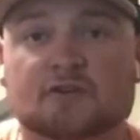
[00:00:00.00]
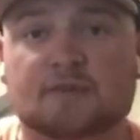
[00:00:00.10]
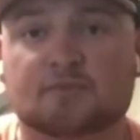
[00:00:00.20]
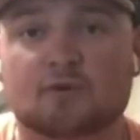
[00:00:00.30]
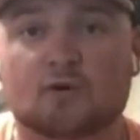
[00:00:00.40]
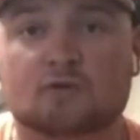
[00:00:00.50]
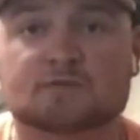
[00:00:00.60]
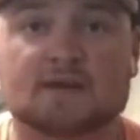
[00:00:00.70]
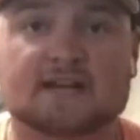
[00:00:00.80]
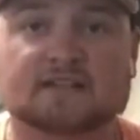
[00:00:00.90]
deeper holes
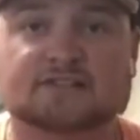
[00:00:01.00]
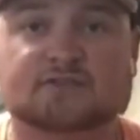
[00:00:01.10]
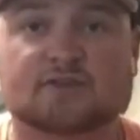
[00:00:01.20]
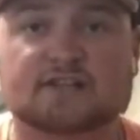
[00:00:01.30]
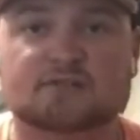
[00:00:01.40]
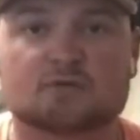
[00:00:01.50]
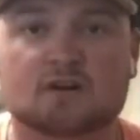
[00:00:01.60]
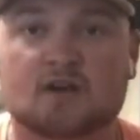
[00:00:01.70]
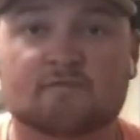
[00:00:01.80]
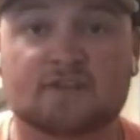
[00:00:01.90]
back in these creeks where
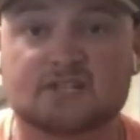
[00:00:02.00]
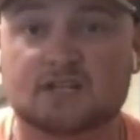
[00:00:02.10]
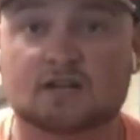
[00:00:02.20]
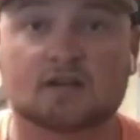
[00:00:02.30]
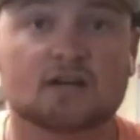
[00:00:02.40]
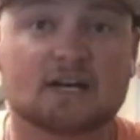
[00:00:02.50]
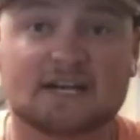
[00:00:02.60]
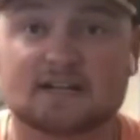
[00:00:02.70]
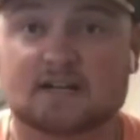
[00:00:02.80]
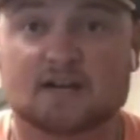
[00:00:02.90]
I'm fishing
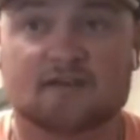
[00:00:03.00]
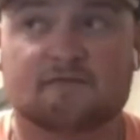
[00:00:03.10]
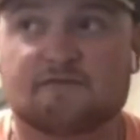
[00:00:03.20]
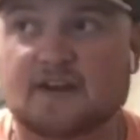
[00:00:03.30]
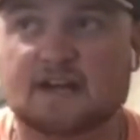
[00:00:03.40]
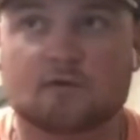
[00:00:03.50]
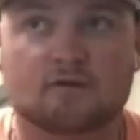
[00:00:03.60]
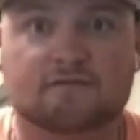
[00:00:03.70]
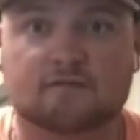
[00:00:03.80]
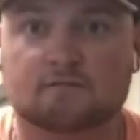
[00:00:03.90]
anywhere
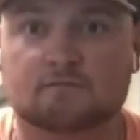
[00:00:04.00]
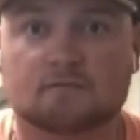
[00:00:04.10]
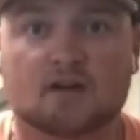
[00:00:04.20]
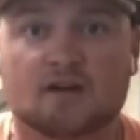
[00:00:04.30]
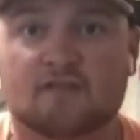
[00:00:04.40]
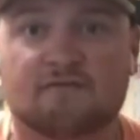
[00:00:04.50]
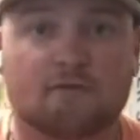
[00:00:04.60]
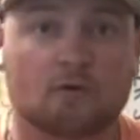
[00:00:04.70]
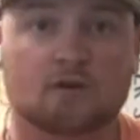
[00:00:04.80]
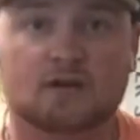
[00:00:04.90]
from
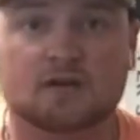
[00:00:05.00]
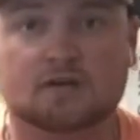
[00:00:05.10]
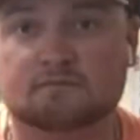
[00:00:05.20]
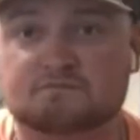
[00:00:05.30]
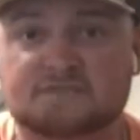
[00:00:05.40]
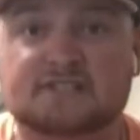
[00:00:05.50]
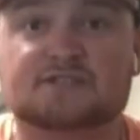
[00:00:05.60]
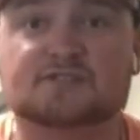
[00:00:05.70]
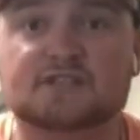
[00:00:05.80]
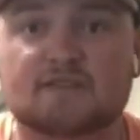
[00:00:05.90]
4 to
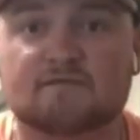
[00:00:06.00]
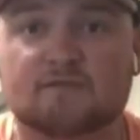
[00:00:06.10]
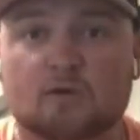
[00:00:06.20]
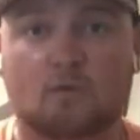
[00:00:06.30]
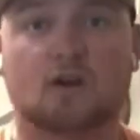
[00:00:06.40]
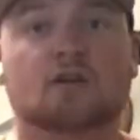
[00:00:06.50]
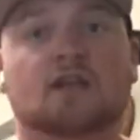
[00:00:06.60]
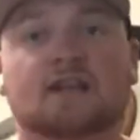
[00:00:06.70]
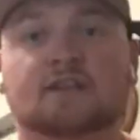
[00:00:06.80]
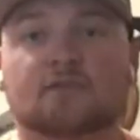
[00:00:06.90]
6 or 7 foot of water, I
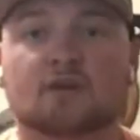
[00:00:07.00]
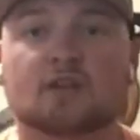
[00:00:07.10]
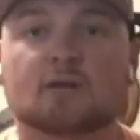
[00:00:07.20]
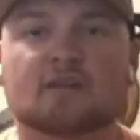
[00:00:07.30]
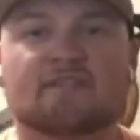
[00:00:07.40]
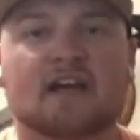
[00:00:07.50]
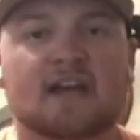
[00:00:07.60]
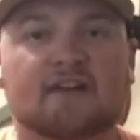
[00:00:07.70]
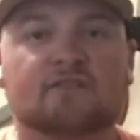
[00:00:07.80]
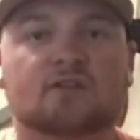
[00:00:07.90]
like to throw a little bit of a
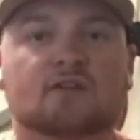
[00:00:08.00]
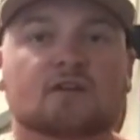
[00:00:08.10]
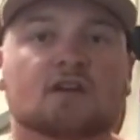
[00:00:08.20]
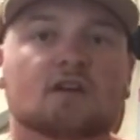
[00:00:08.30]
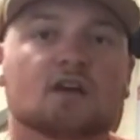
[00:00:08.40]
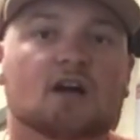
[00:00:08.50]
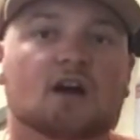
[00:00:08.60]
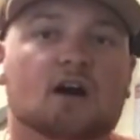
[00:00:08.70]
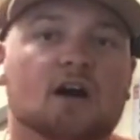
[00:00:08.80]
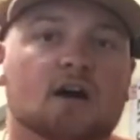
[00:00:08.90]
heavier
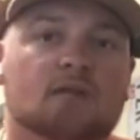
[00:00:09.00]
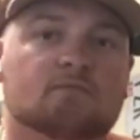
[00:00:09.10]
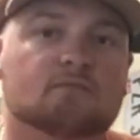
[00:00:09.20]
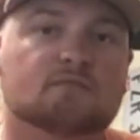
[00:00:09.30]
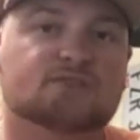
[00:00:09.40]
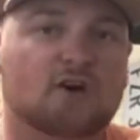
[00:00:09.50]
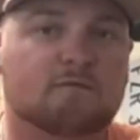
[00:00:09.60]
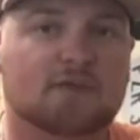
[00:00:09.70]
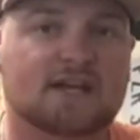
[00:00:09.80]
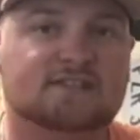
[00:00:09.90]

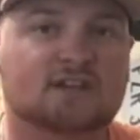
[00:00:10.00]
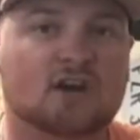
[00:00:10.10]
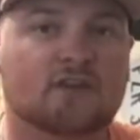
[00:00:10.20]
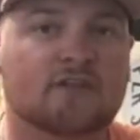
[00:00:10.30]
soft plastic on